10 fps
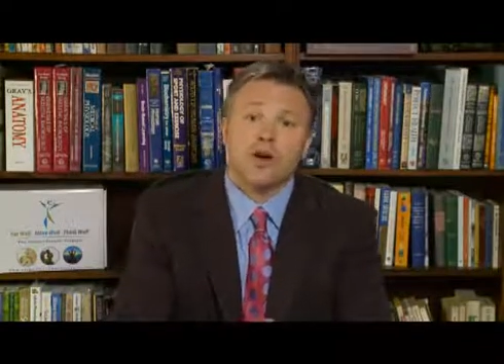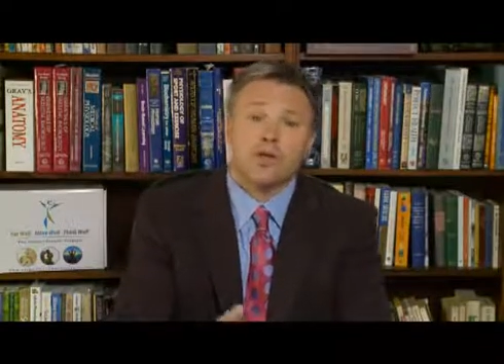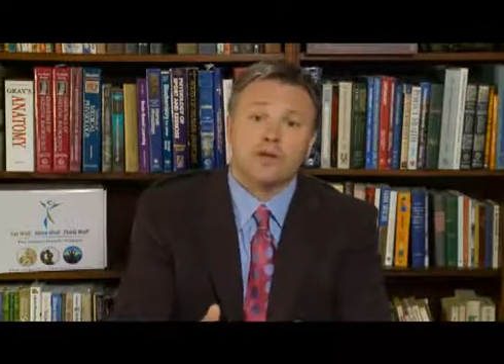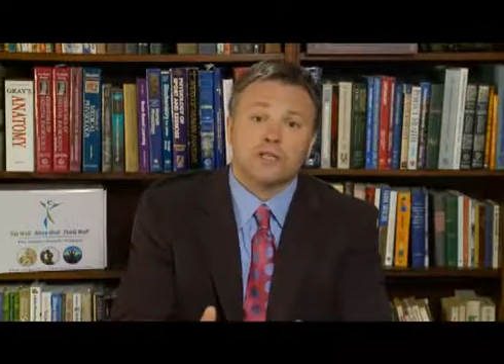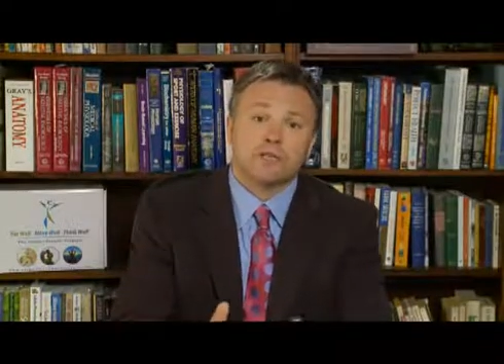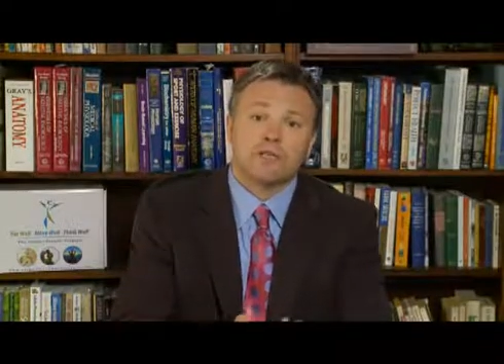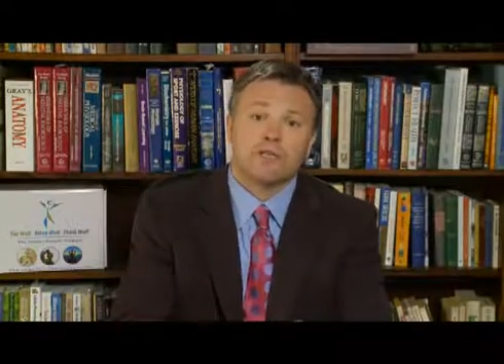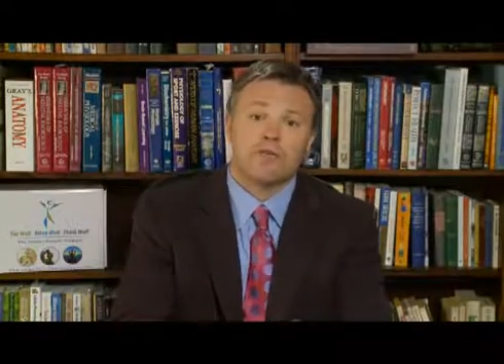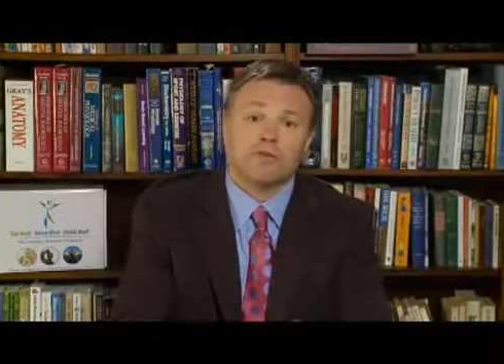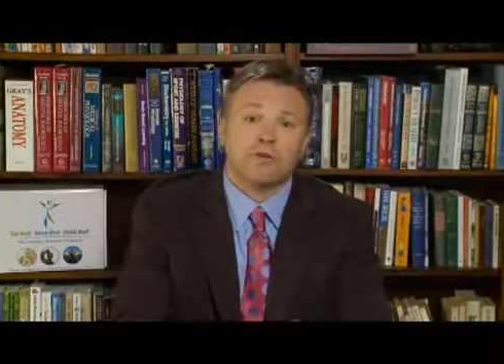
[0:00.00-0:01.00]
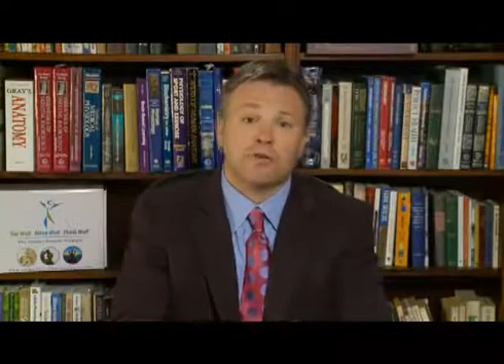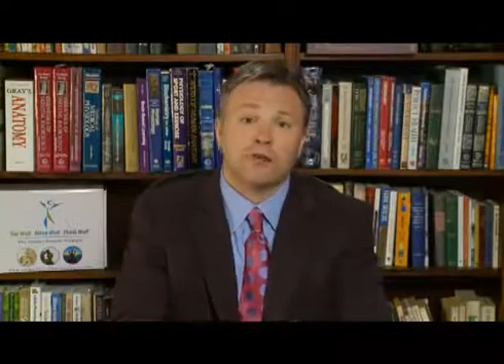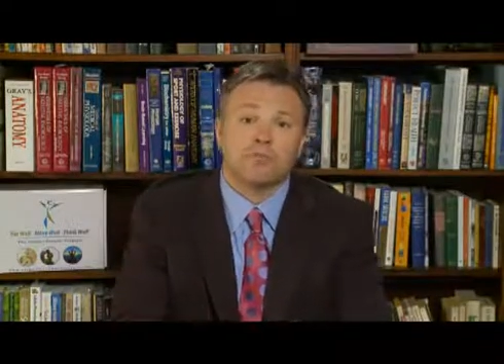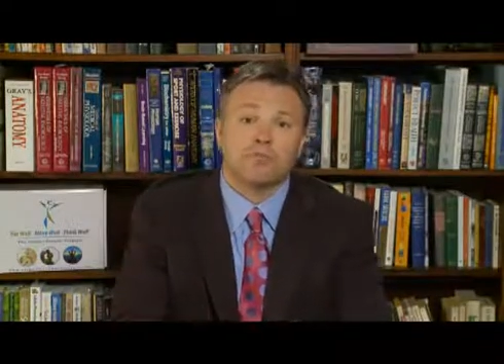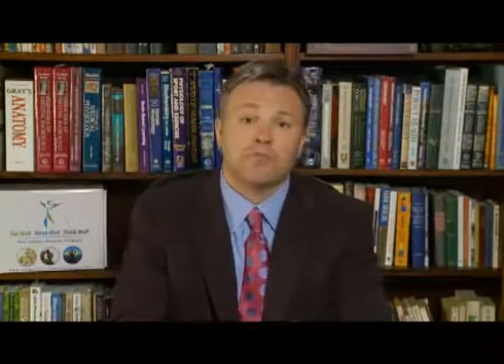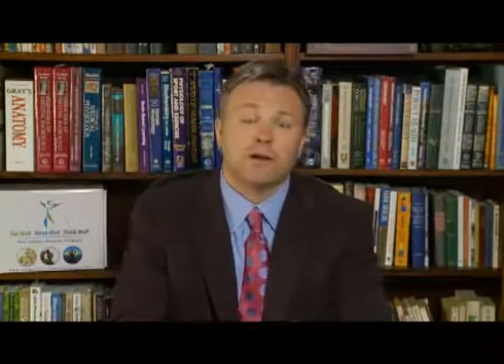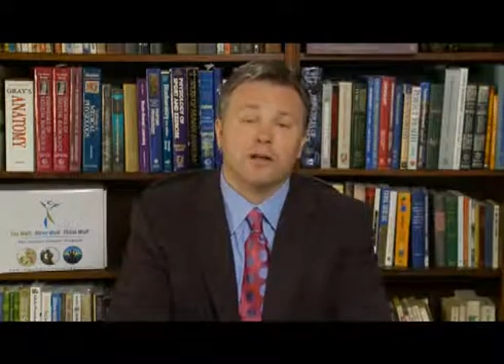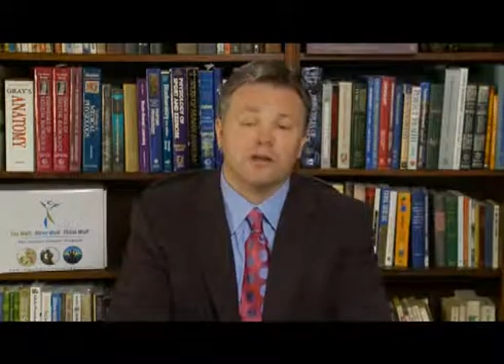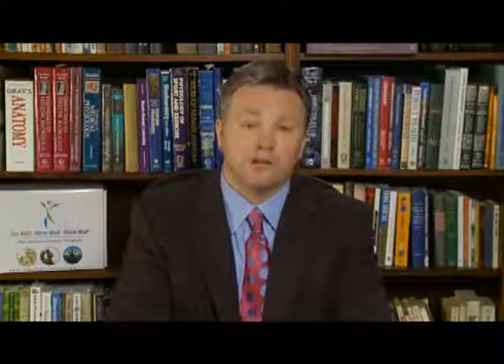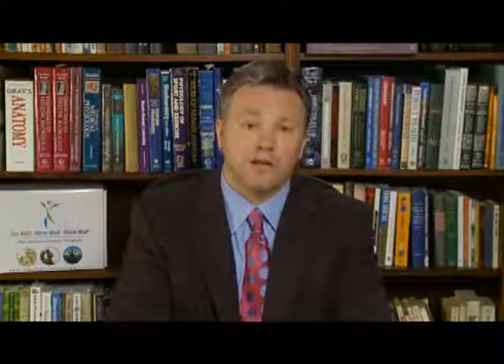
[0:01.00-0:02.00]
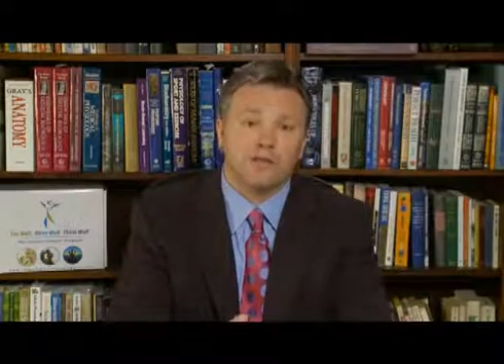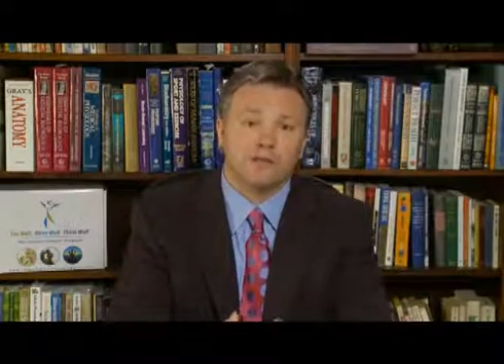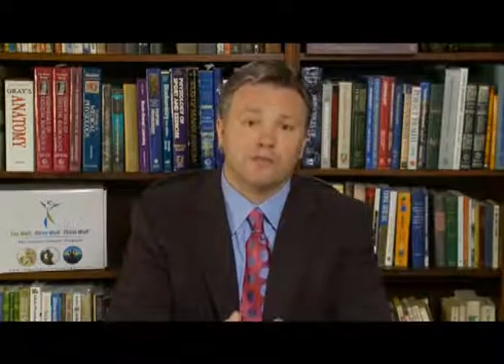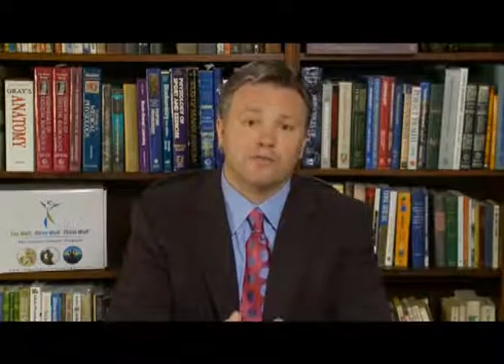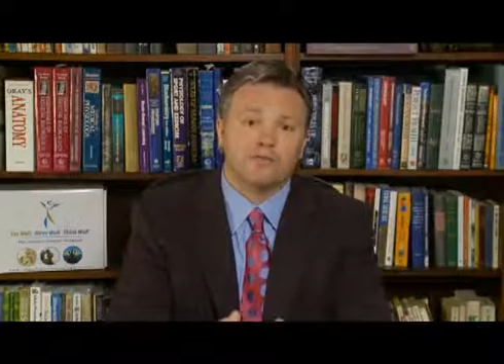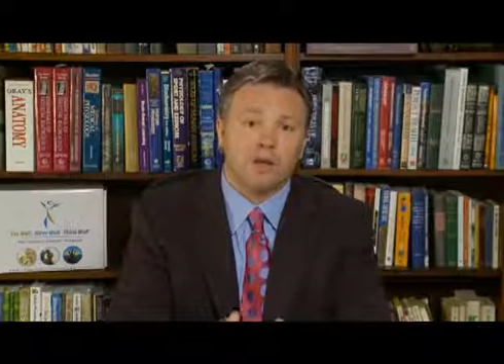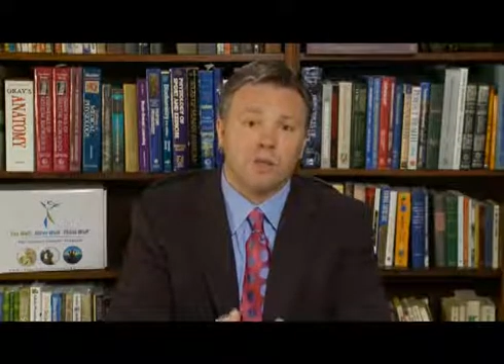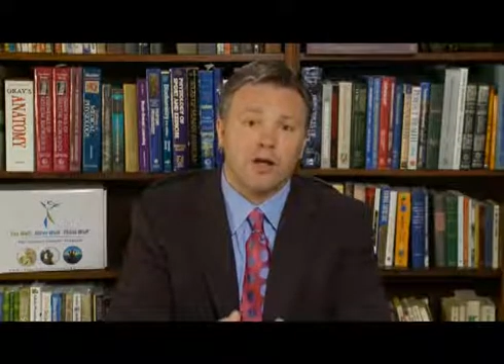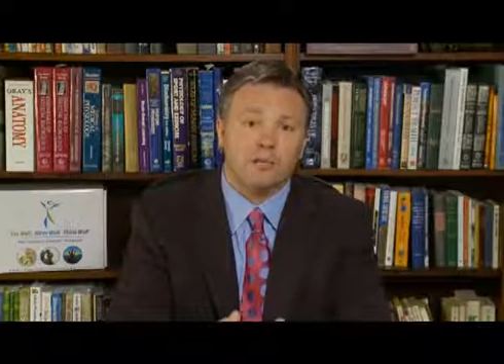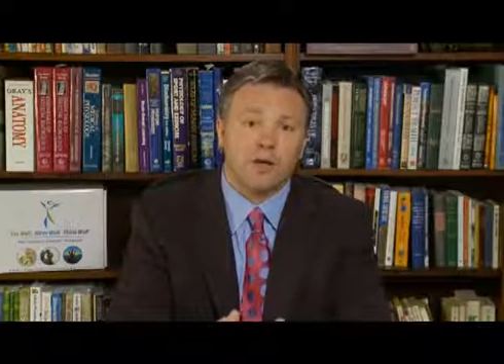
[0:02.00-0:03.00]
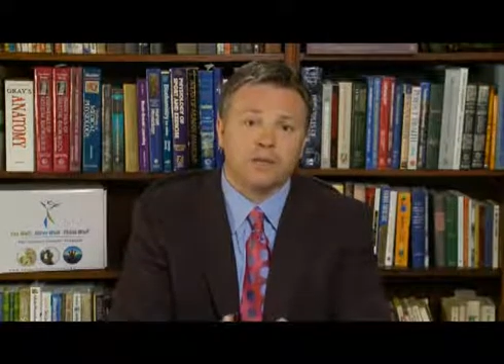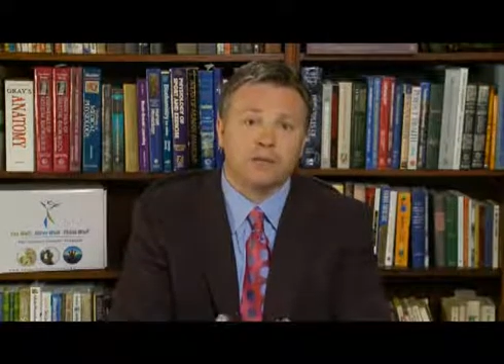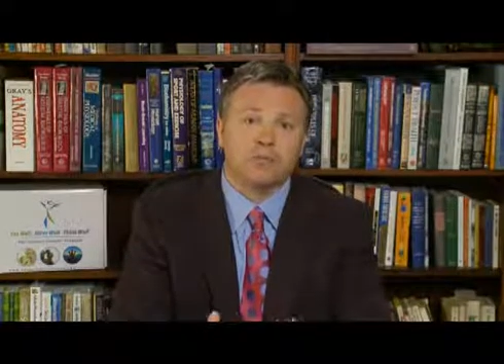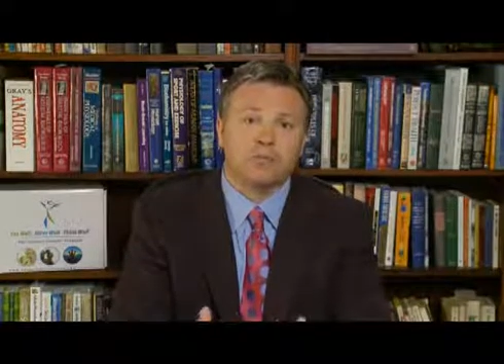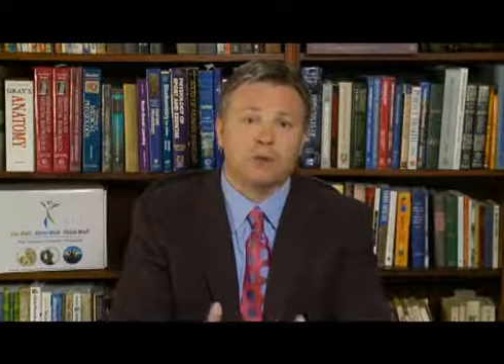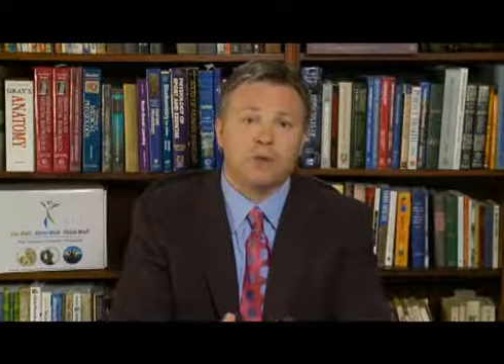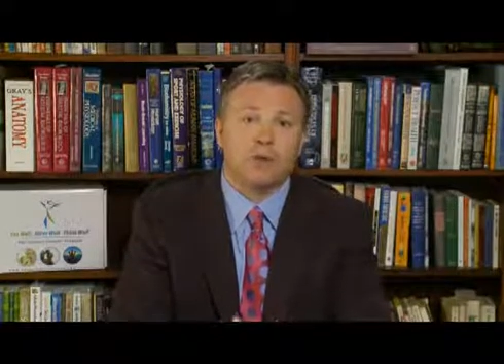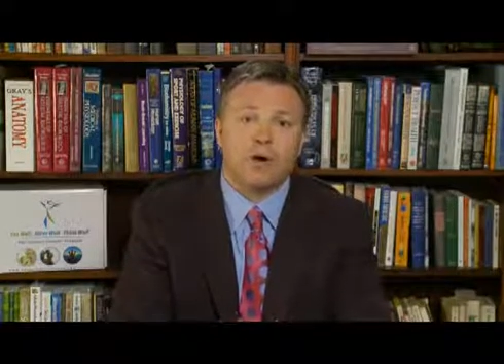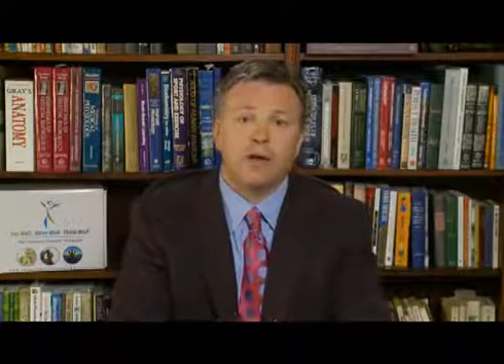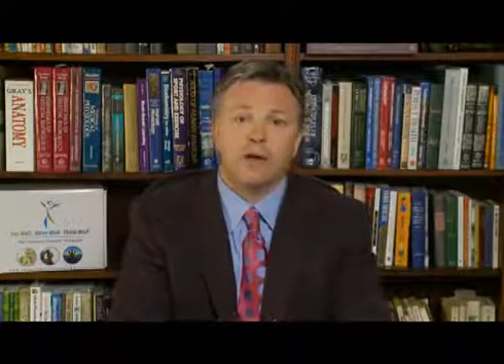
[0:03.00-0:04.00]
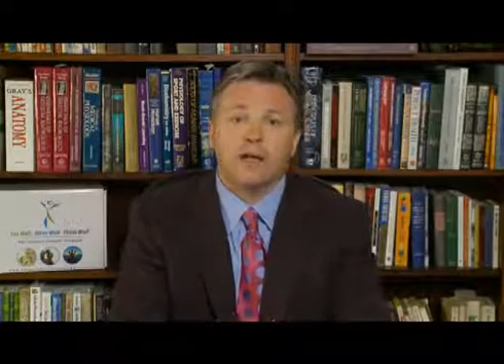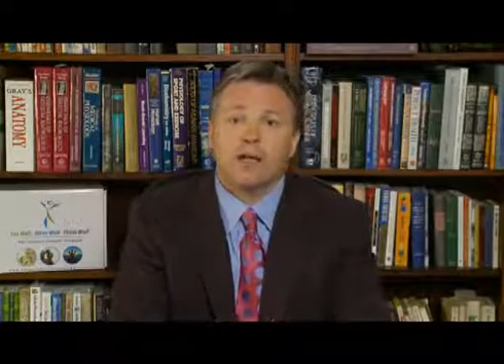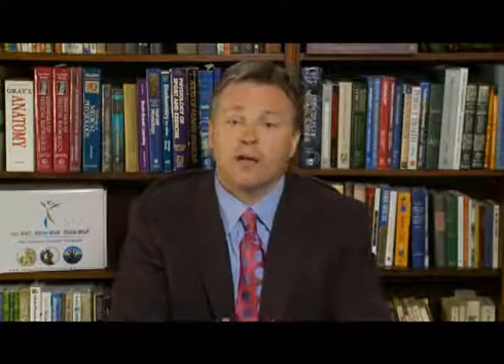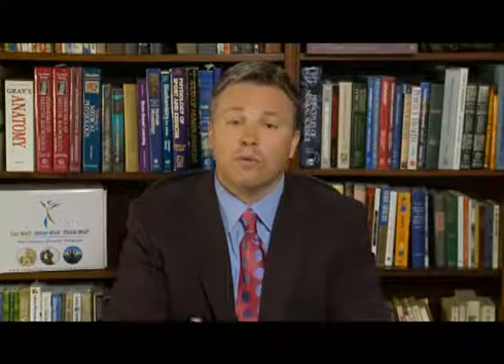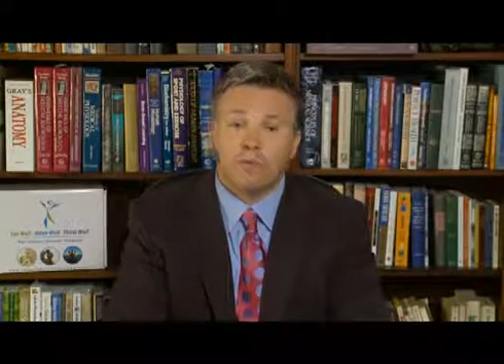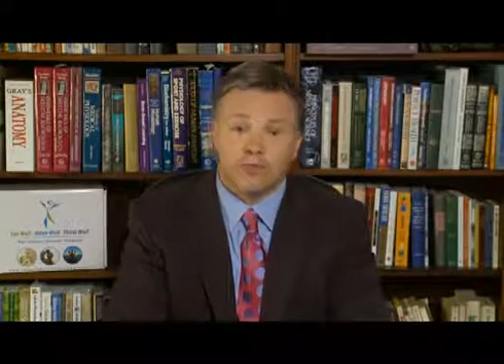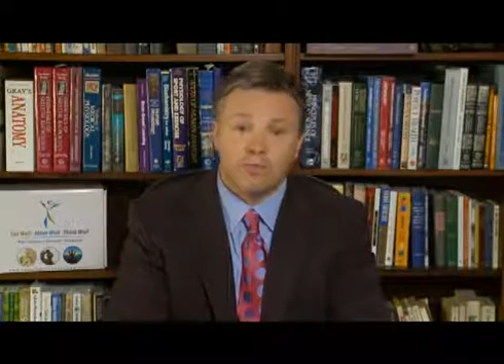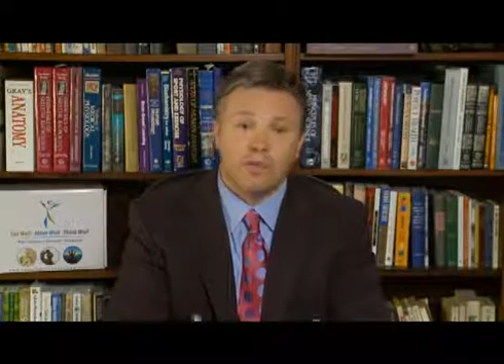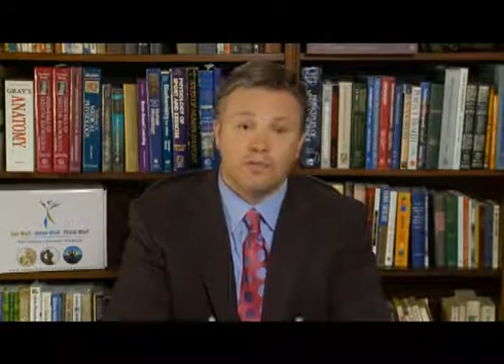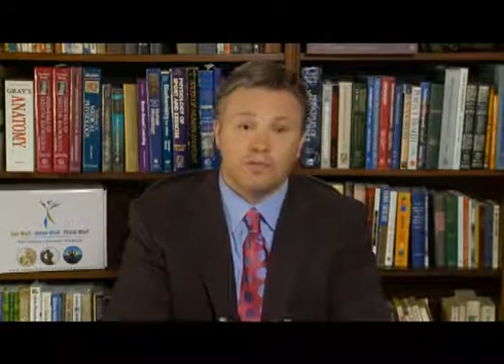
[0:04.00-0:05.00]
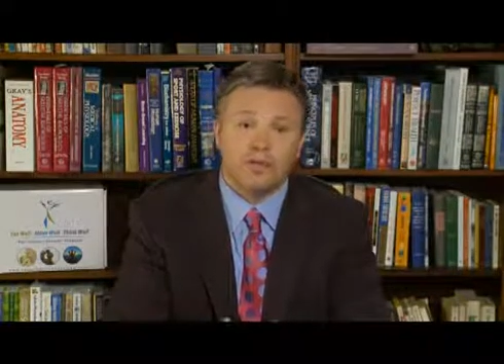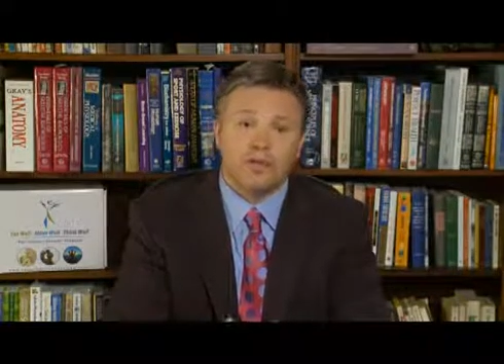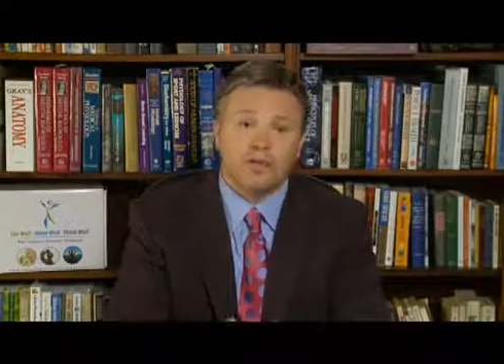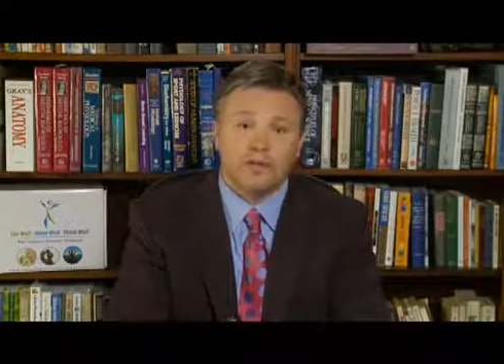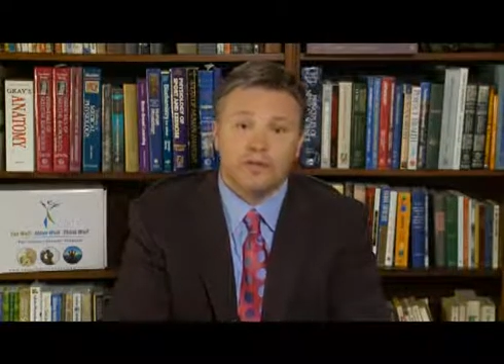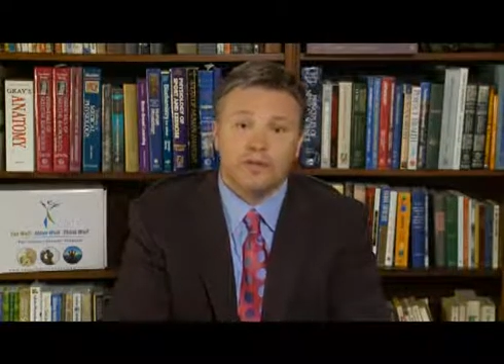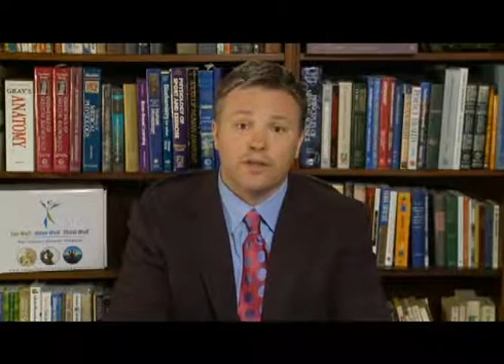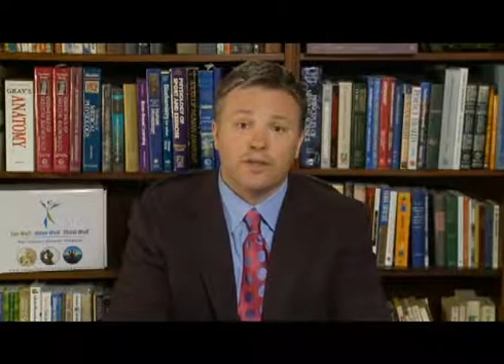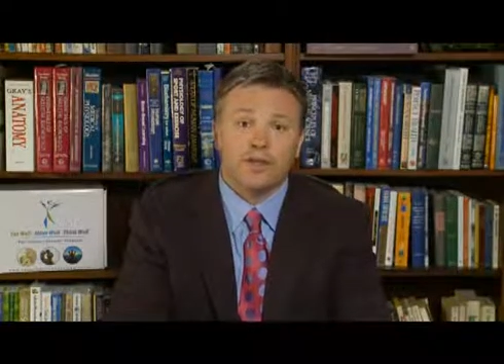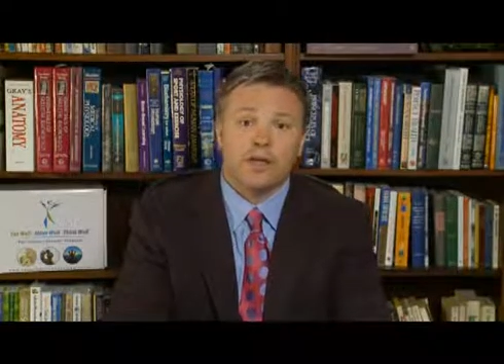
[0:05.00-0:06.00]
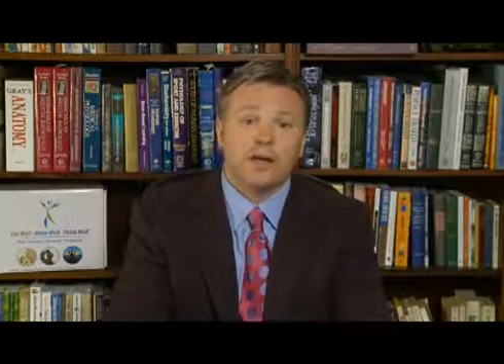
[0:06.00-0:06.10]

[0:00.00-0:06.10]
what specific strains of probiotic bacteria do we require, what's the best way to deliver them,